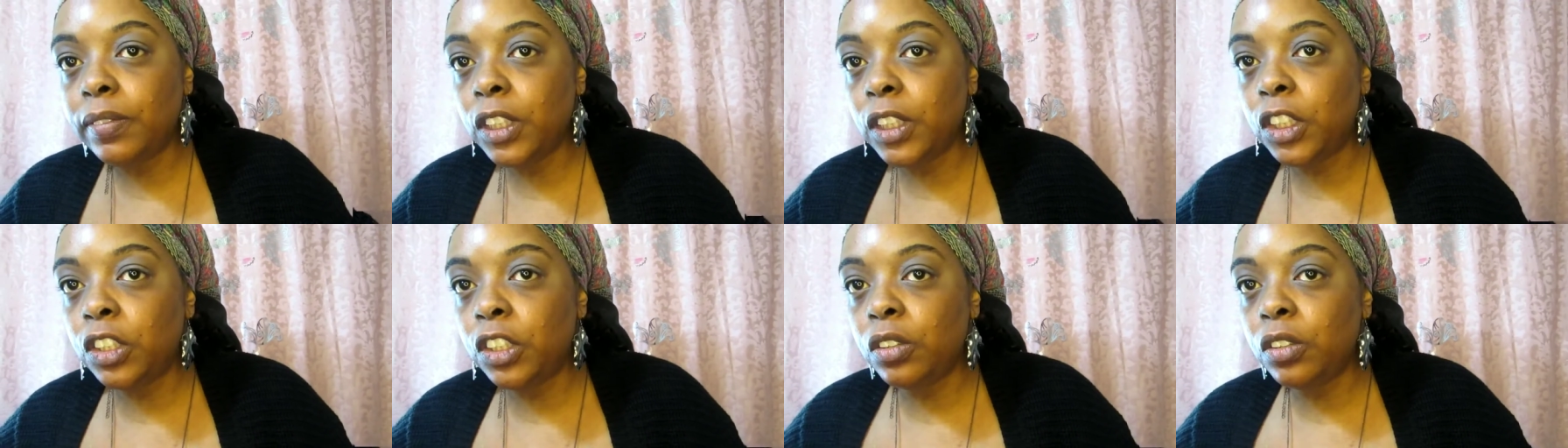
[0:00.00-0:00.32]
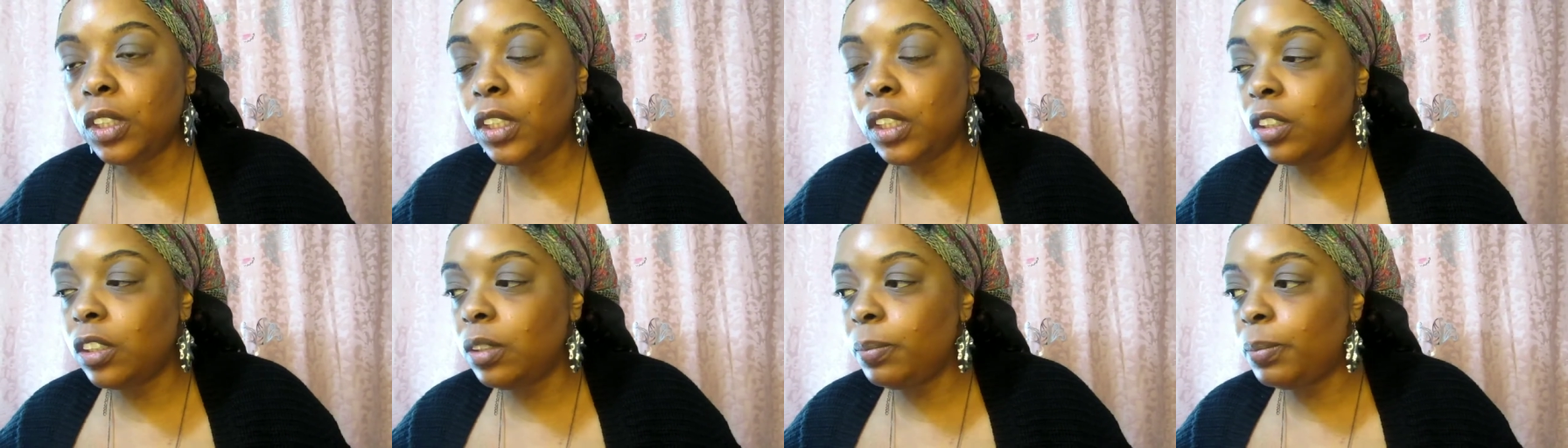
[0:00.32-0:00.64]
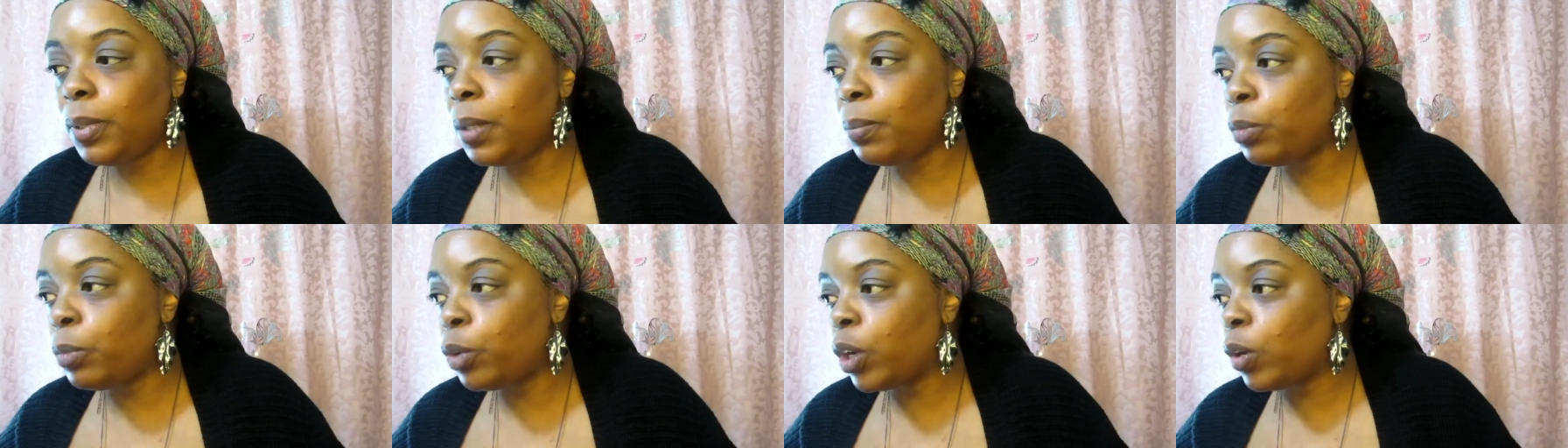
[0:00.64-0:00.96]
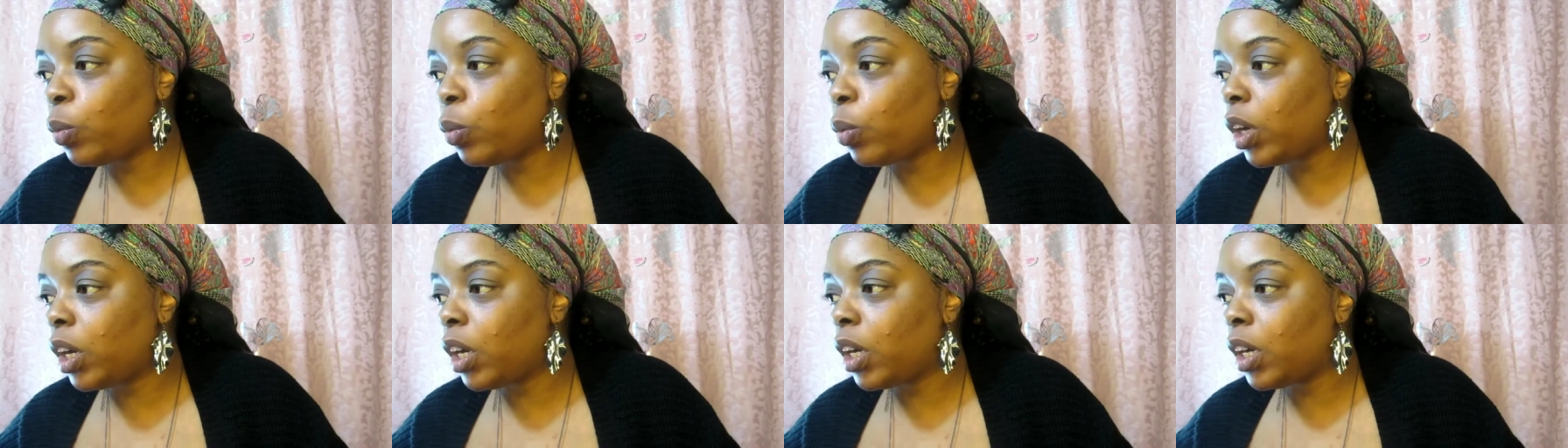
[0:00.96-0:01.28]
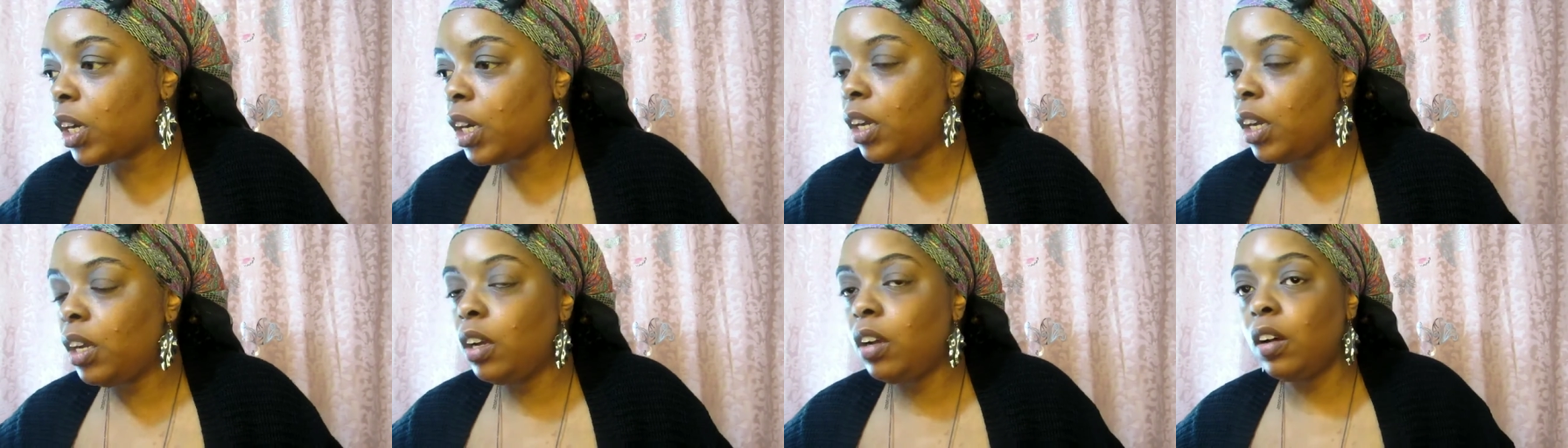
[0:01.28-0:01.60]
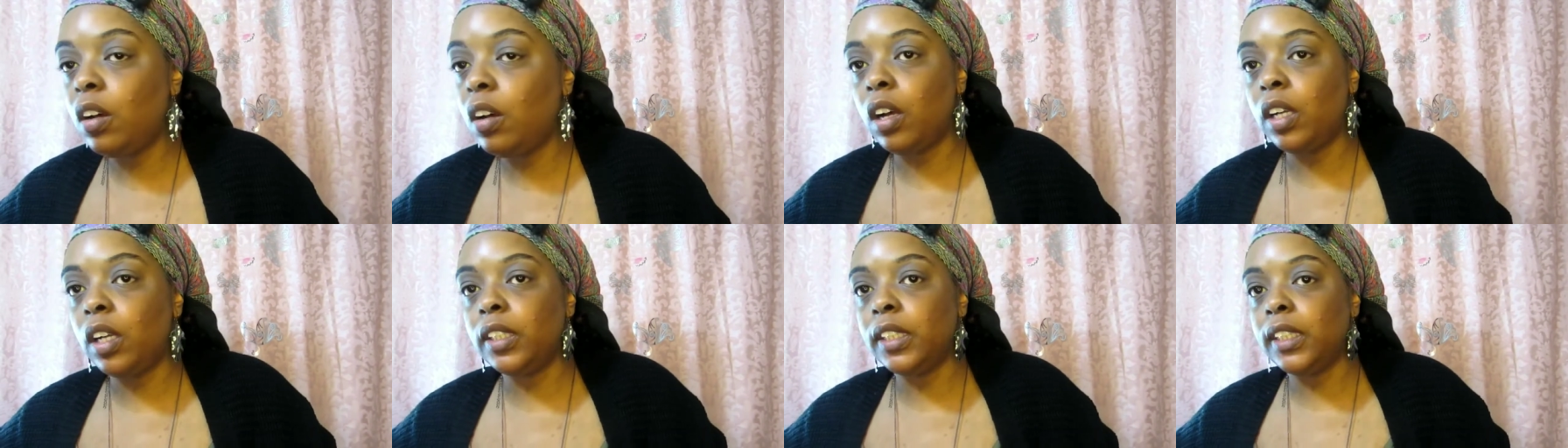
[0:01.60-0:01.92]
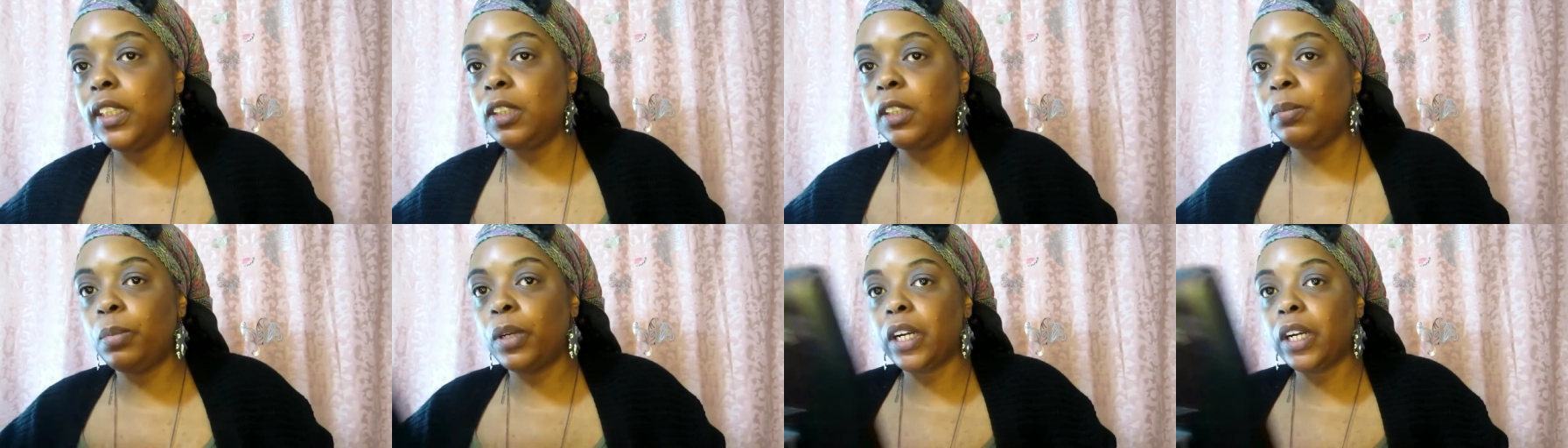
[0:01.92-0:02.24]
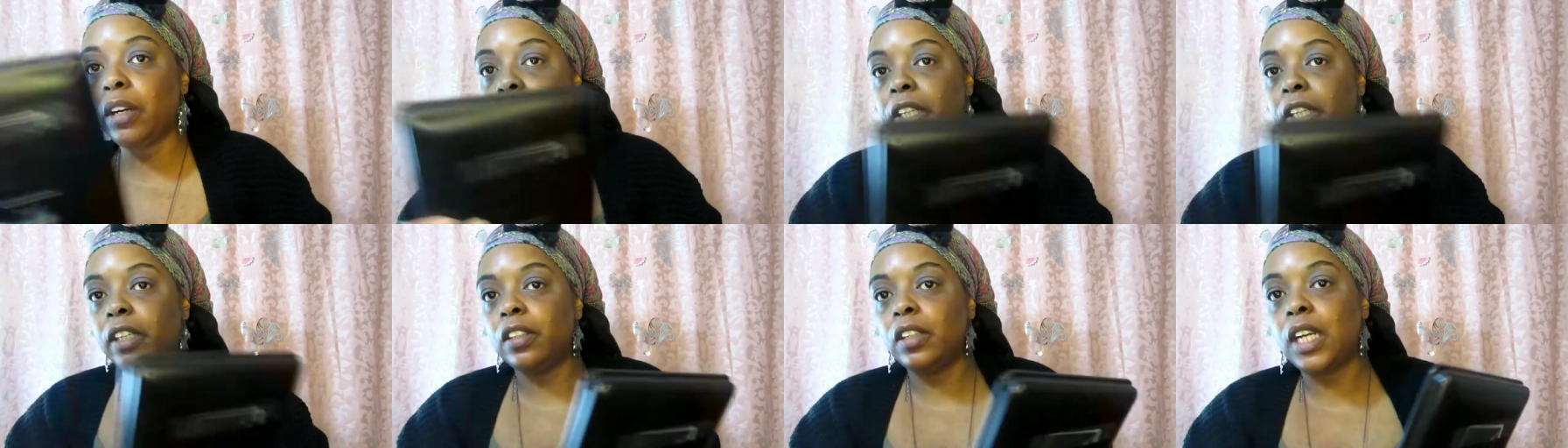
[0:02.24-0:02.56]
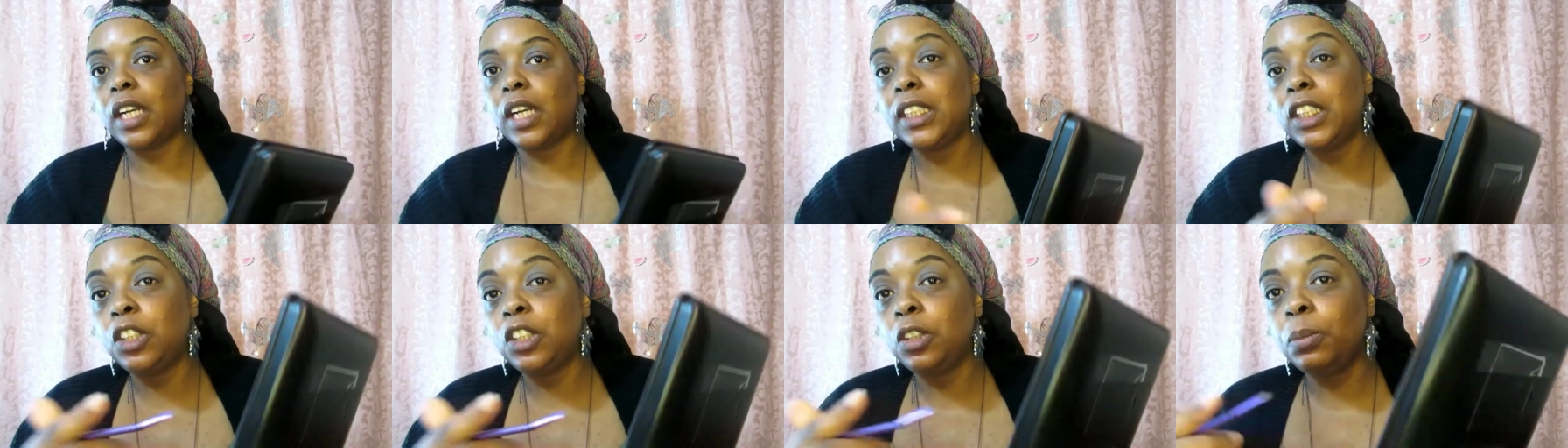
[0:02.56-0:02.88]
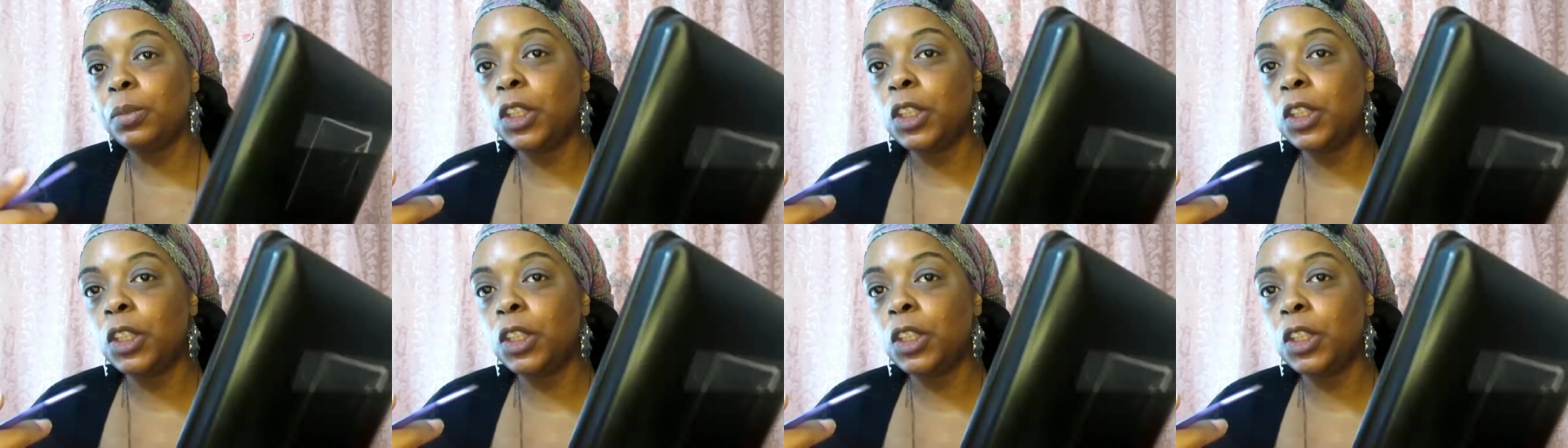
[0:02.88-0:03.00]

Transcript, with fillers: A little bit more work on this brow here. Not too